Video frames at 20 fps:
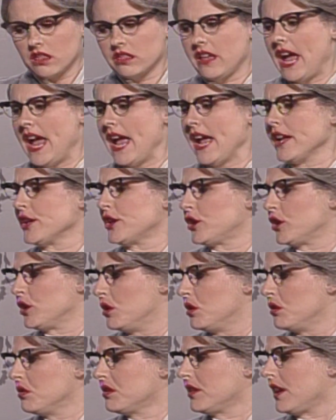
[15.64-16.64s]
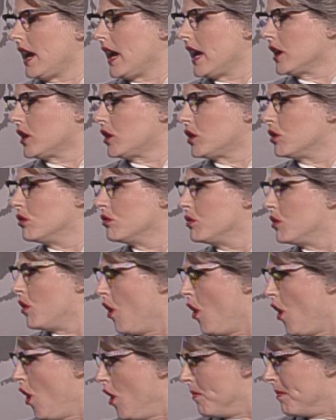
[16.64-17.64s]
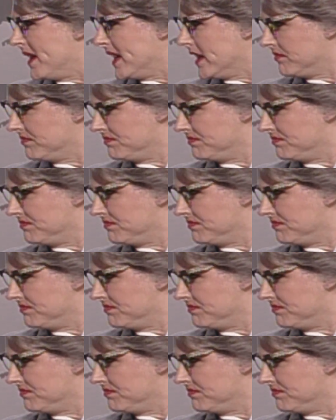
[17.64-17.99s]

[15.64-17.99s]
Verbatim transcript: Thank you, thank you, Norman.